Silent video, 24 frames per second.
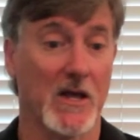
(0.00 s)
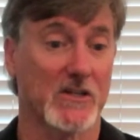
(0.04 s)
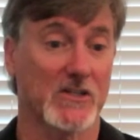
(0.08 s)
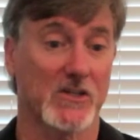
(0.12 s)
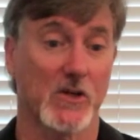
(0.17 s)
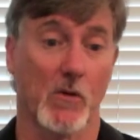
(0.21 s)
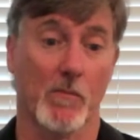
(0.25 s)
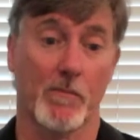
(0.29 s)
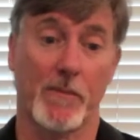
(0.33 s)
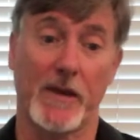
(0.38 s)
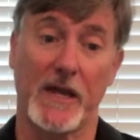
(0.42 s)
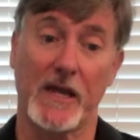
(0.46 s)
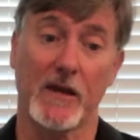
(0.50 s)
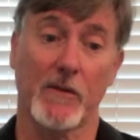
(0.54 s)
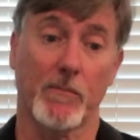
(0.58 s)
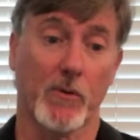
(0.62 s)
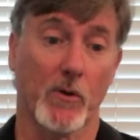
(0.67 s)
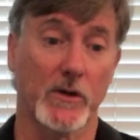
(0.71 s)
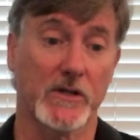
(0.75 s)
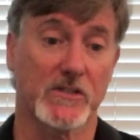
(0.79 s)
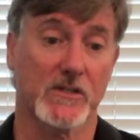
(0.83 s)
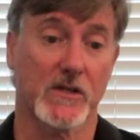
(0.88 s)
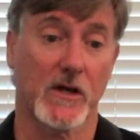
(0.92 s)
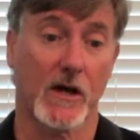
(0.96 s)
So being a
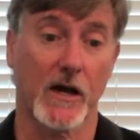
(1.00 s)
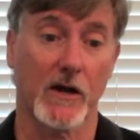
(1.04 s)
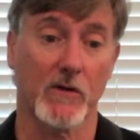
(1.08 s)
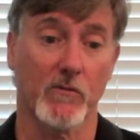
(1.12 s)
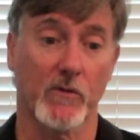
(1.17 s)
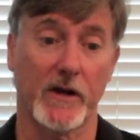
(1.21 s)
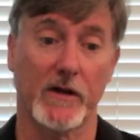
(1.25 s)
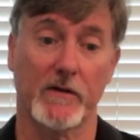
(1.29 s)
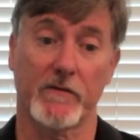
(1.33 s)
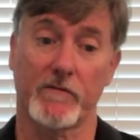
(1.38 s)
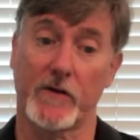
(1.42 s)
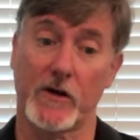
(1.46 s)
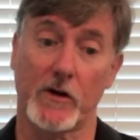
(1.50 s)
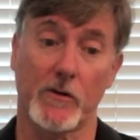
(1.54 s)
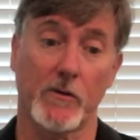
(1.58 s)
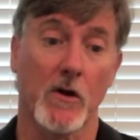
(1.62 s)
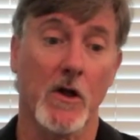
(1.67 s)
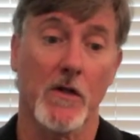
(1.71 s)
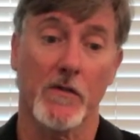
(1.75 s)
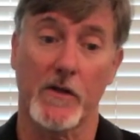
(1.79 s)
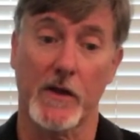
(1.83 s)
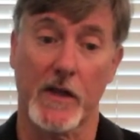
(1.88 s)
Poisson random variable,